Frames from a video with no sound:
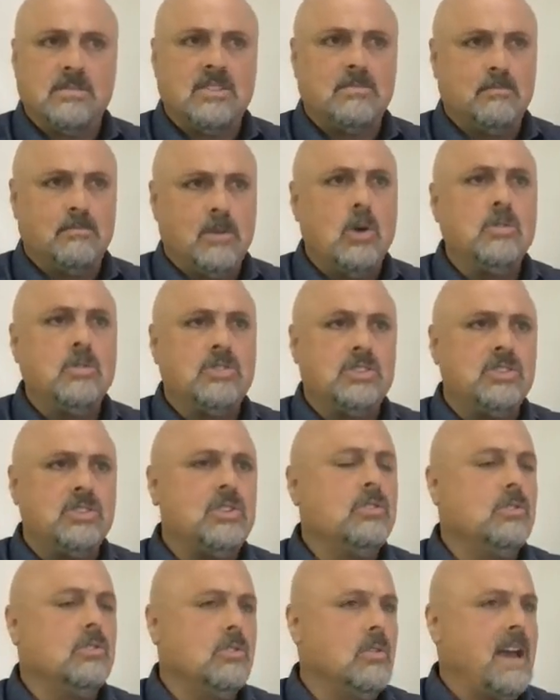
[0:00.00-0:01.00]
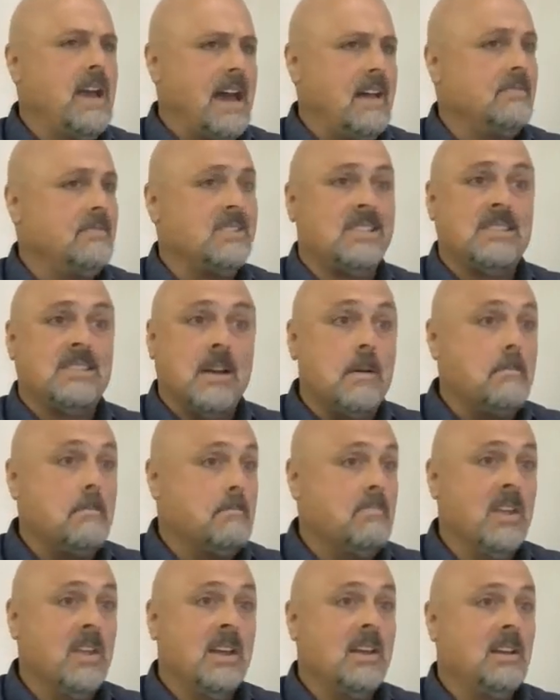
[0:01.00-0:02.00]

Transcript: most do have some